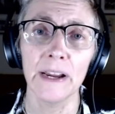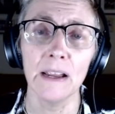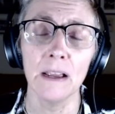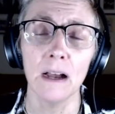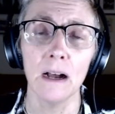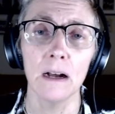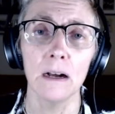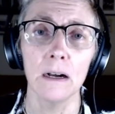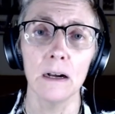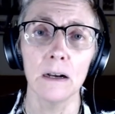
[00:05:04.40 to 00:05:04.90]

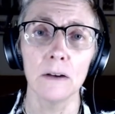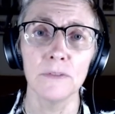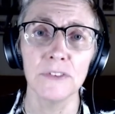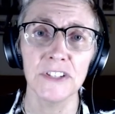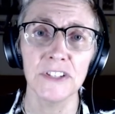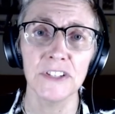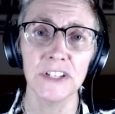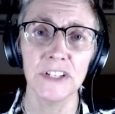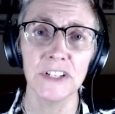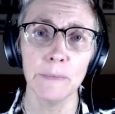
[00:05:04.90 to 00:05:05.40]
of
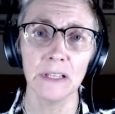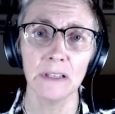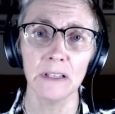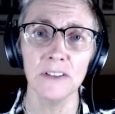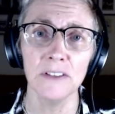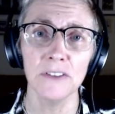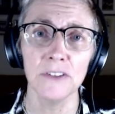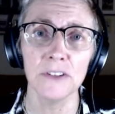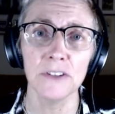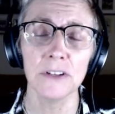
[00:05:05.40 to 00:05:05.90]

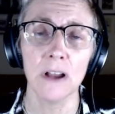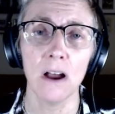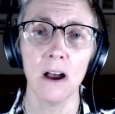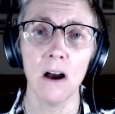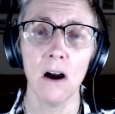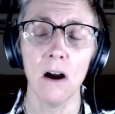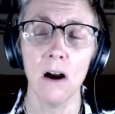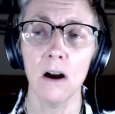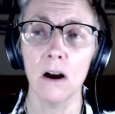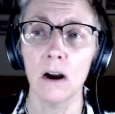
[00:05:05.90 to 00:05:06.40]
stimulants
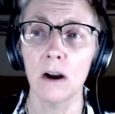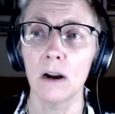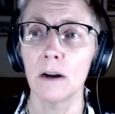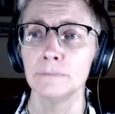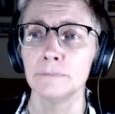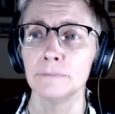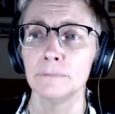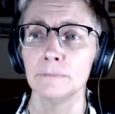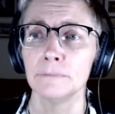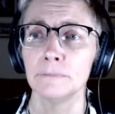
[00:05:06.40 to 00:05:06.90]

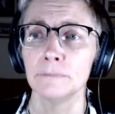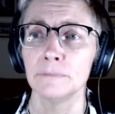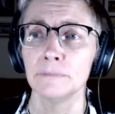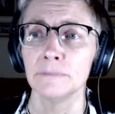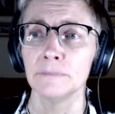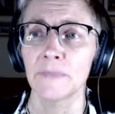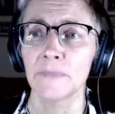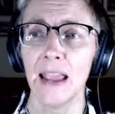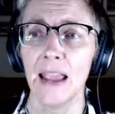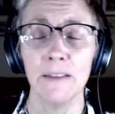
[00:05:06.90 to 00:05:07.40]
are
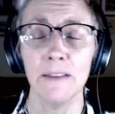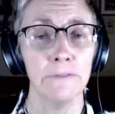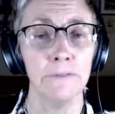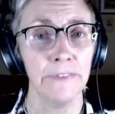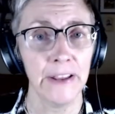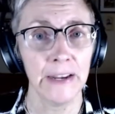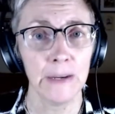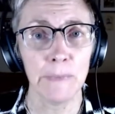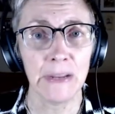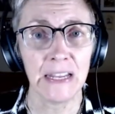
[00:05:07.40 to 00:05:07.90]

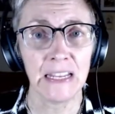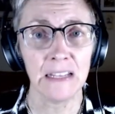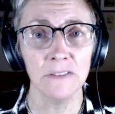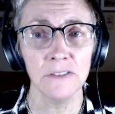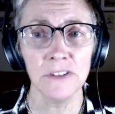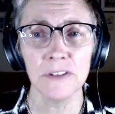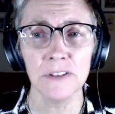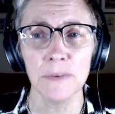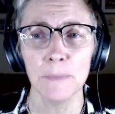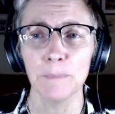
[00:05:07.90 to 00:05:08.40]

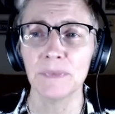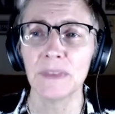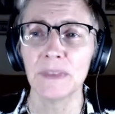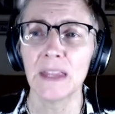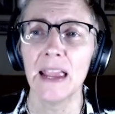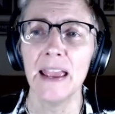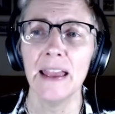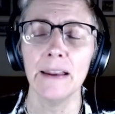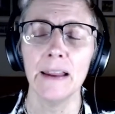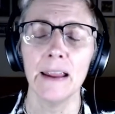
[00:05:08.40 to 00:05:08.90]
amphetamines,
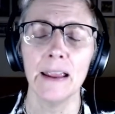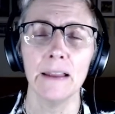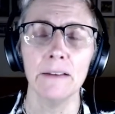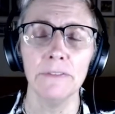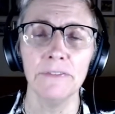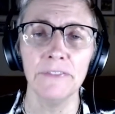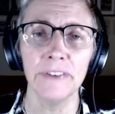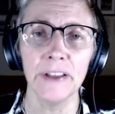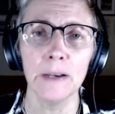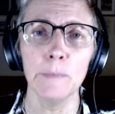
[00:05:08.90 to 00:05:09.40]
and
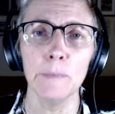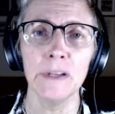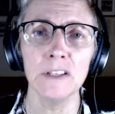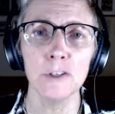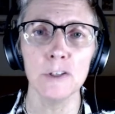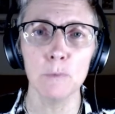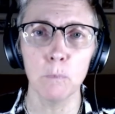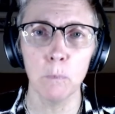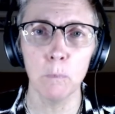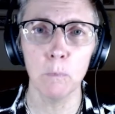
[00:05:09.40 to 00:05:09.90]

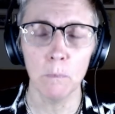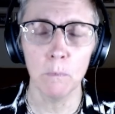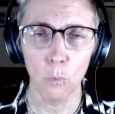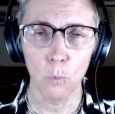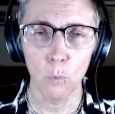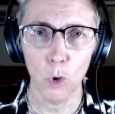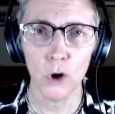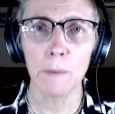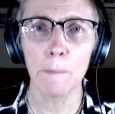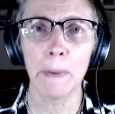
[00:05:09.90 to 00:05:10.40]
amphetamines
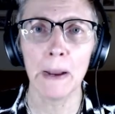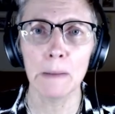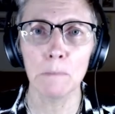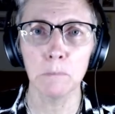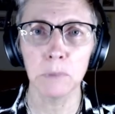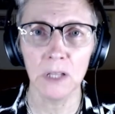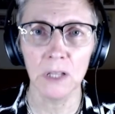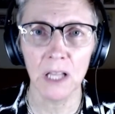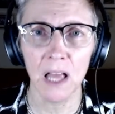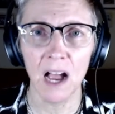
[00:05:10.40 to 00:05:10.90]
work by
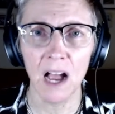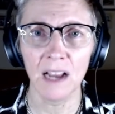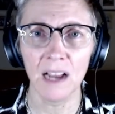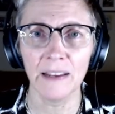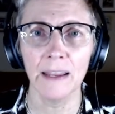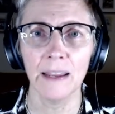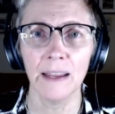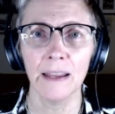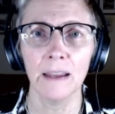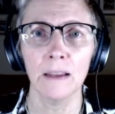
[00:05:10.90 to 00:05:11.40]

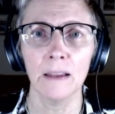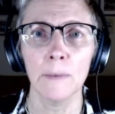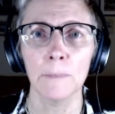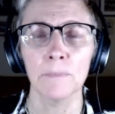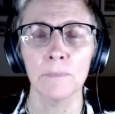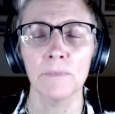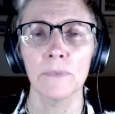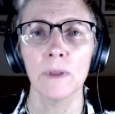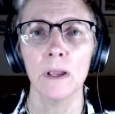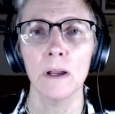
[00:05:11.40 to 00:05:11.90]
blocking
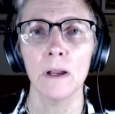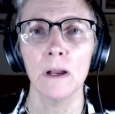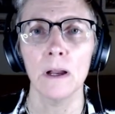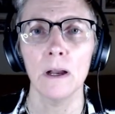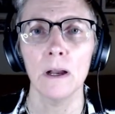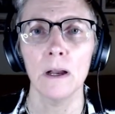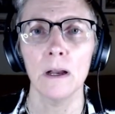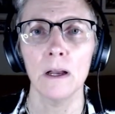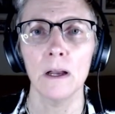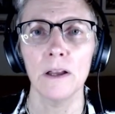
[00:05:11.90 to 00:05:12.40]

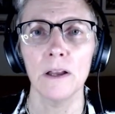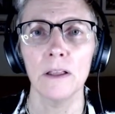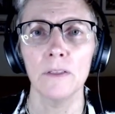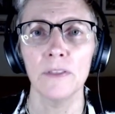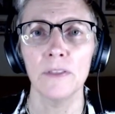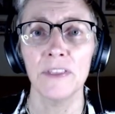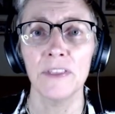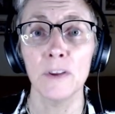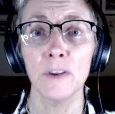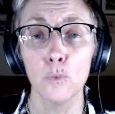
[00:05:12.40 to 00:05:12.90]
uh, the
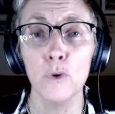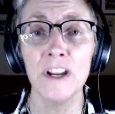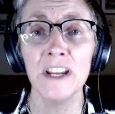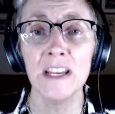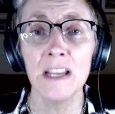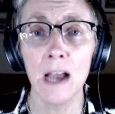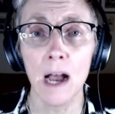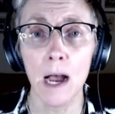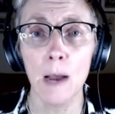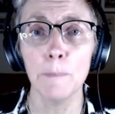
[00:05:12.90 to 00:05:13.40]

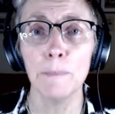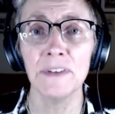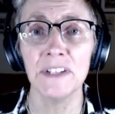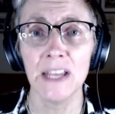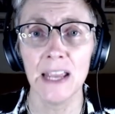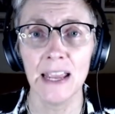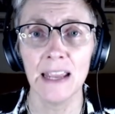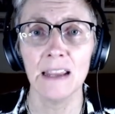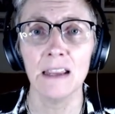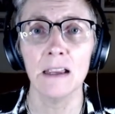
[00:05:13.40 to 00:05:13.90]

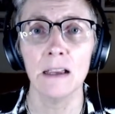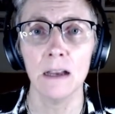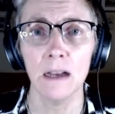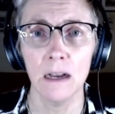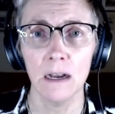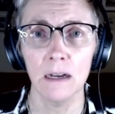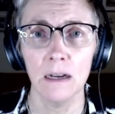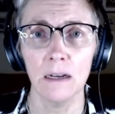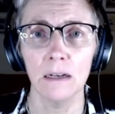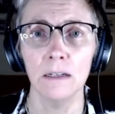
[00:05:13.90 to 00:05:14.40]
reuptake
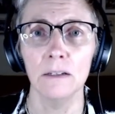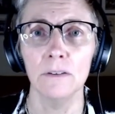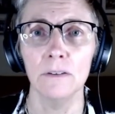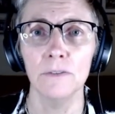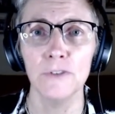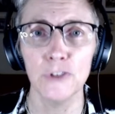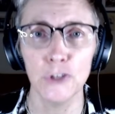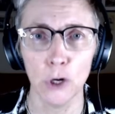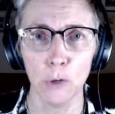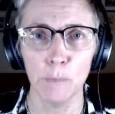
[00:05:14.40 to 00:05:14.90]

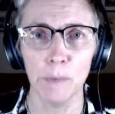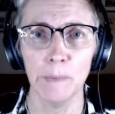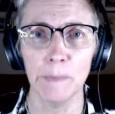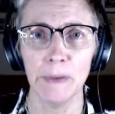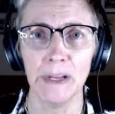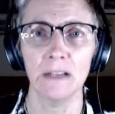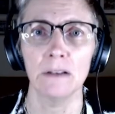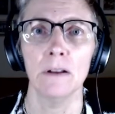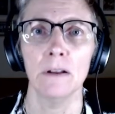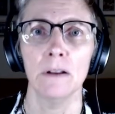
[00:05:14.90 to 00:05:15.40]
of
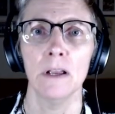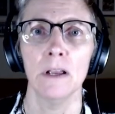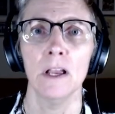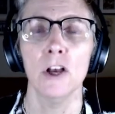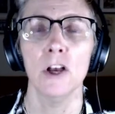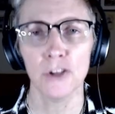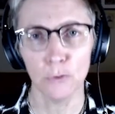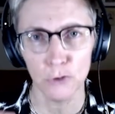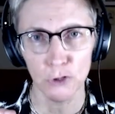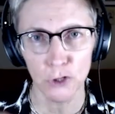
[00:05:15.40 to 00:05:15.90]
dopamine.
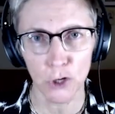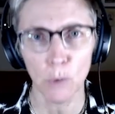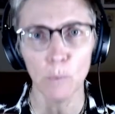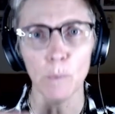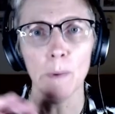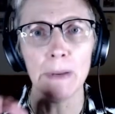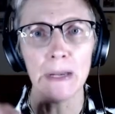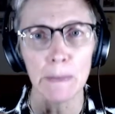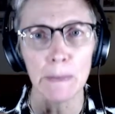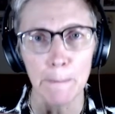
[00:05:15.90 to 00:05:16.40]
So,
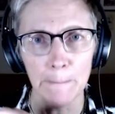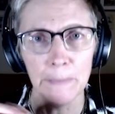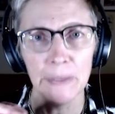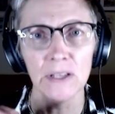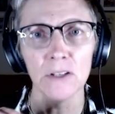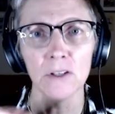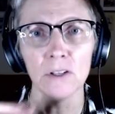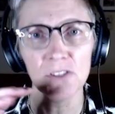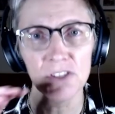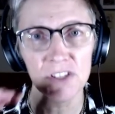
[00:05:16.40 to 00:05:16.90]
dopamine
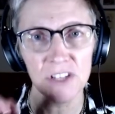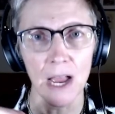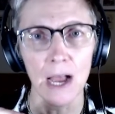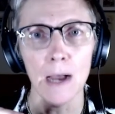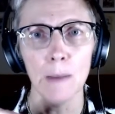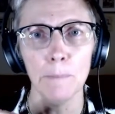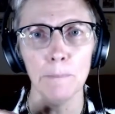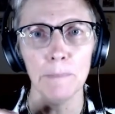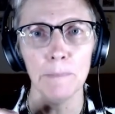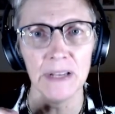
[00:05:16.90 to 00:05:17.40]
builds
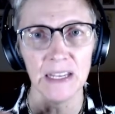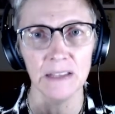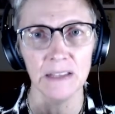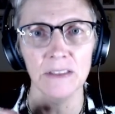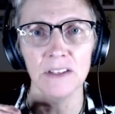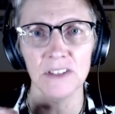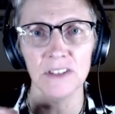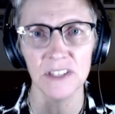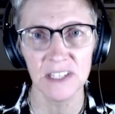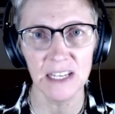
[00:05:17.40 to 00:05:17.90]
up in the
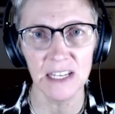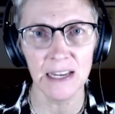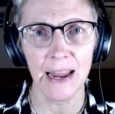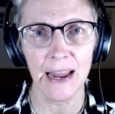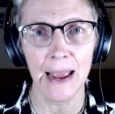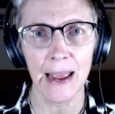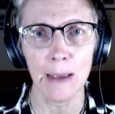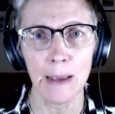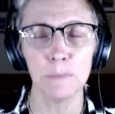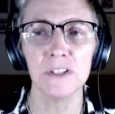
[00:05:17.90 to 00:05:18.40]
synapse